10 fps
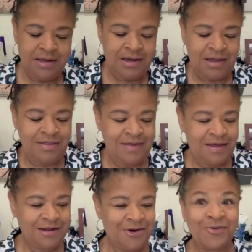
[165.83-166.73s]
And
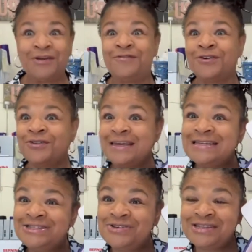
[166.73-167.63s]
then going further
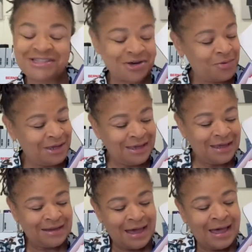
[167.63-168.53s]
into the sewing
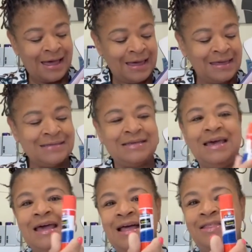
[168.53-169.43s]
kit, guys,
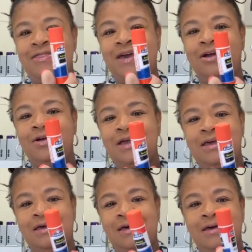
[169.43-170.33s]
there
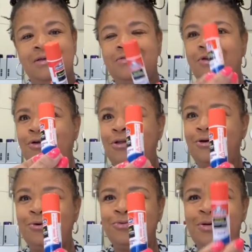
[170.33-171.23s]
is
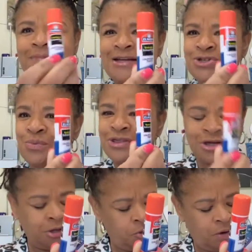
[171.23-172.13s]
glue. So I'm not sure what the
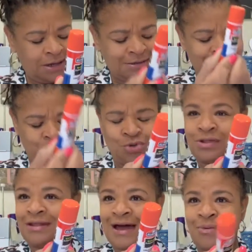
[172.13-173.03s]
glue is. I'm sure
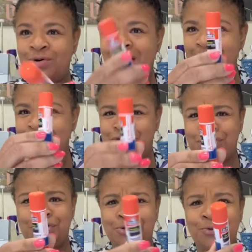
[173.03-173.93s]
that will come
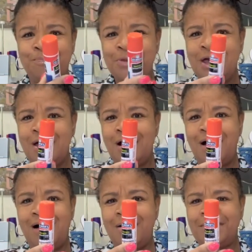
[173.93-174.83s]
to,
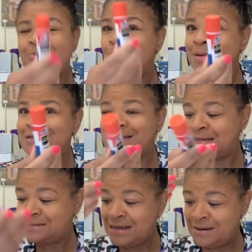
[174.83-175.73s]
that will make
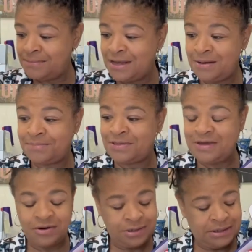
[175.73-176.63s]
sense in a minute, but
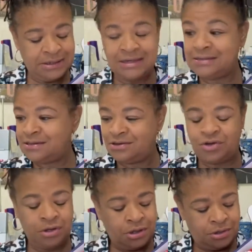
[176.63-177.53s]
there is
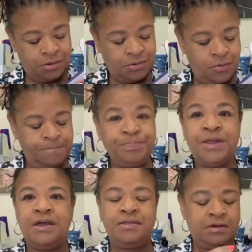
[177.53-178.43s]
glue.
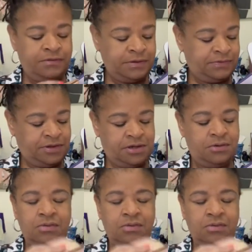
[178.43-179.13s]
There's this cute